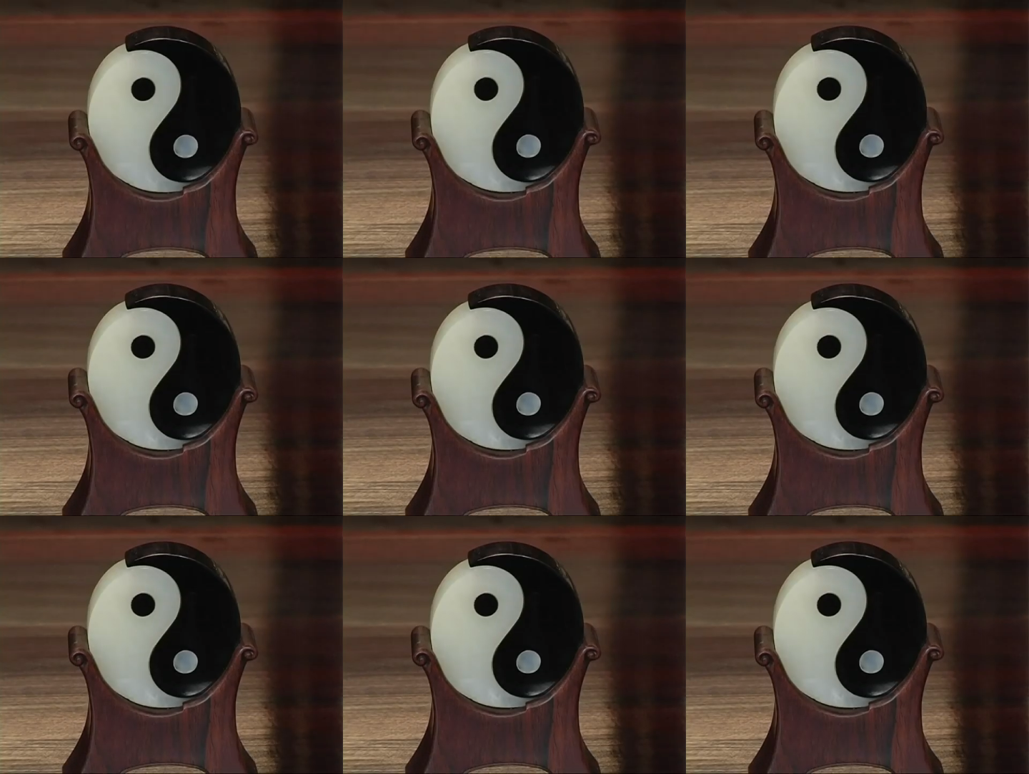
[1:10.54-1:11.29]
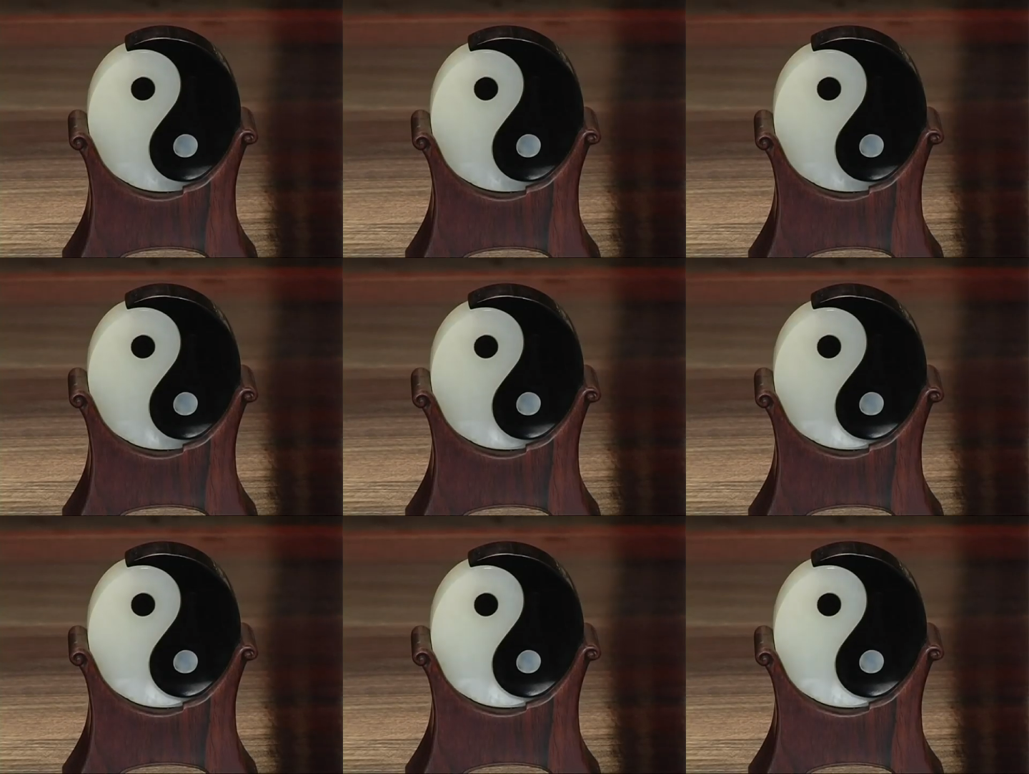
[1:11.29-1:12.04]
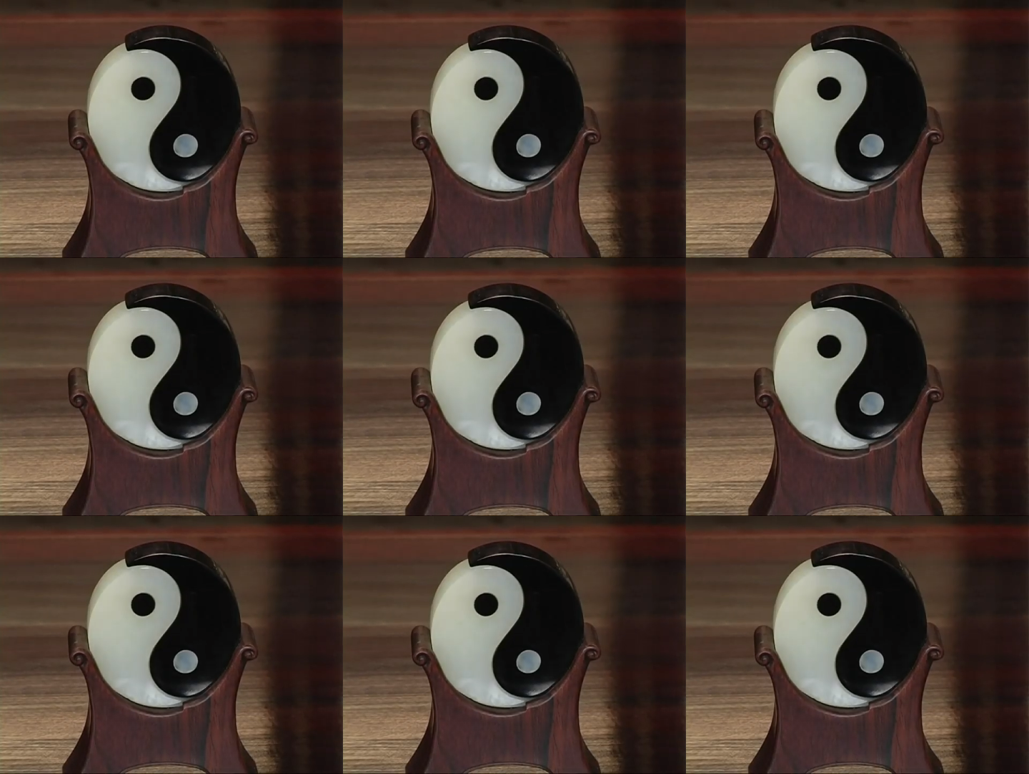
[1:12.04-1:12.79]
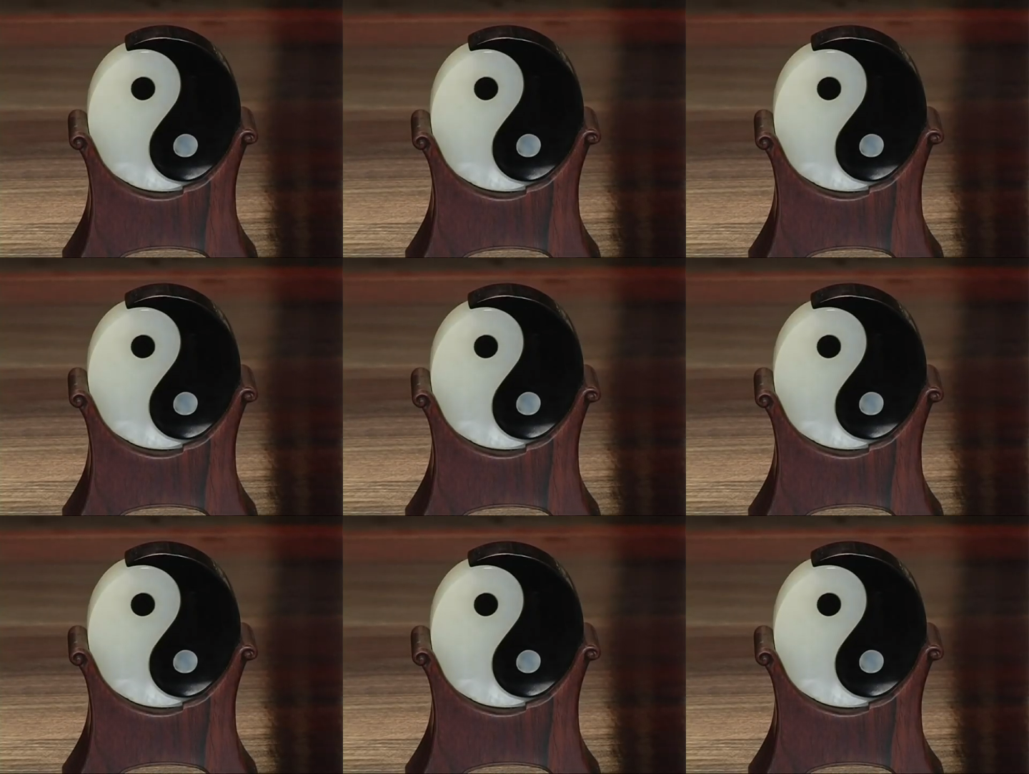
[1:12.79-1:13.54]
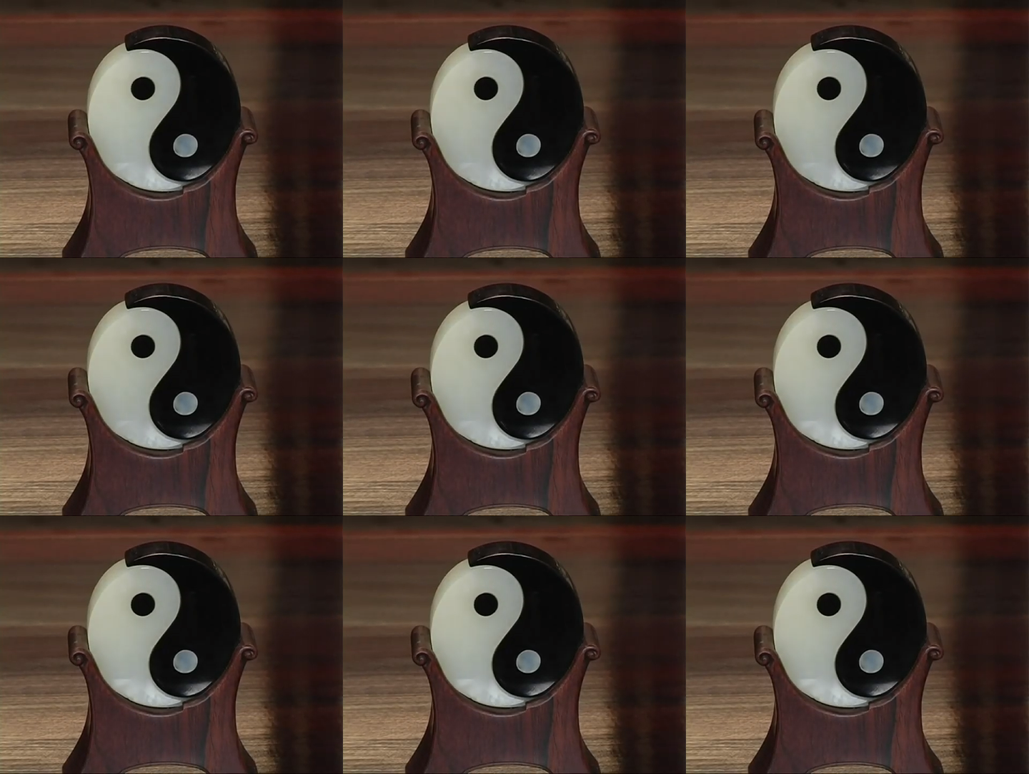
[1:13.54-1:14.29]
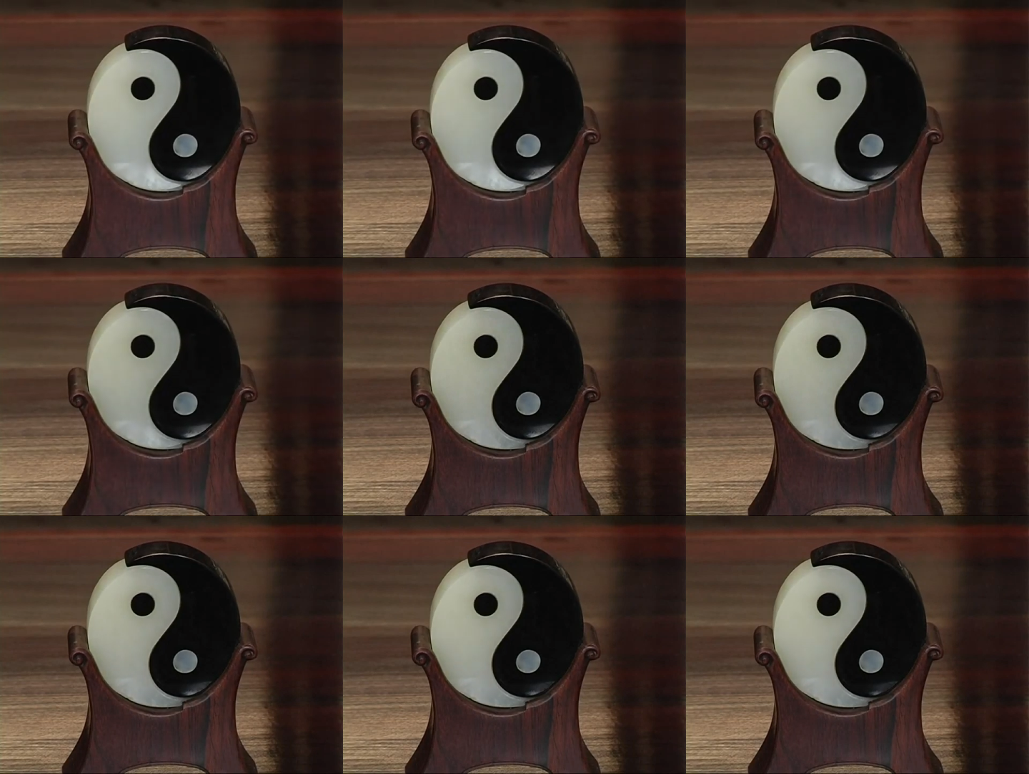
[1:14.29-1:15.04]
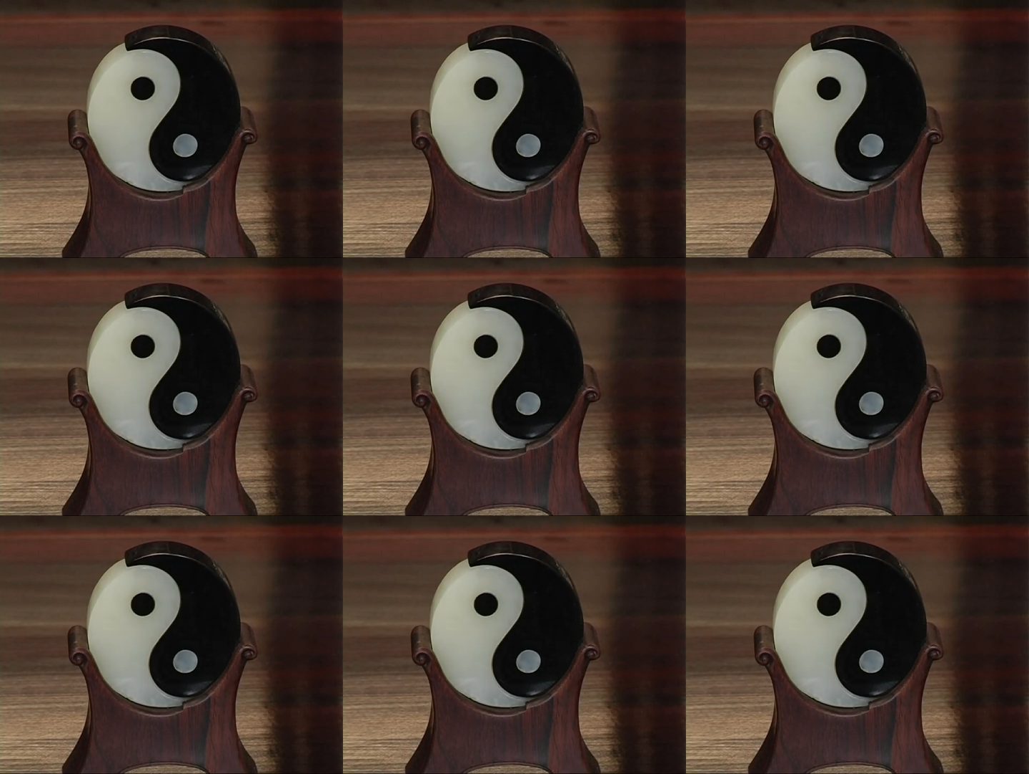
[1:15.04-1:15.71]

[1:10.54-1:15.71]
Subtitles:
No face is visible, so there are no lips to read.